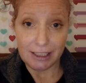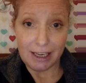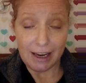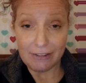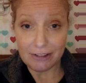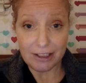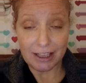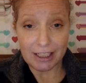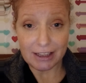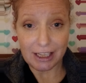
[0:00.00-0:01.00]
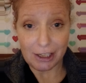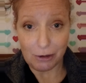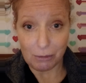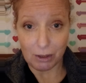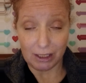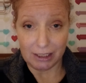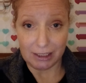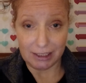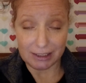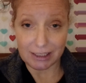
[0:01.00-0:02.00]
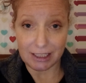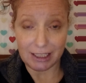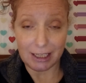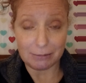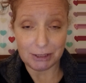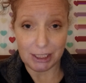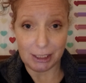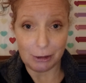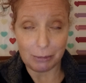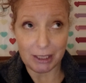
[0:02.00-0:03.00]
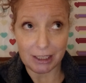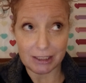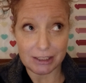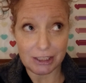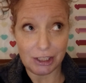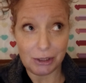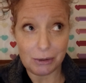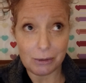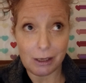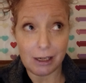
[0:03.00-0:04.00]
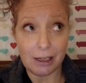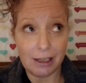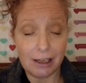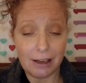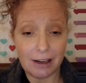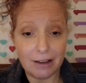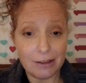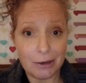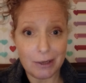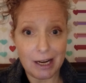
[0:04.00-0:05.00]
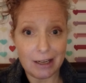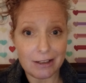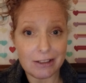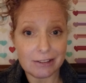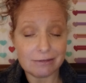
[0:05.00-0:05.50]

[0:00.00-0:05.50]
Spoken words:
Everything that you want is going to come to you because you are the creator.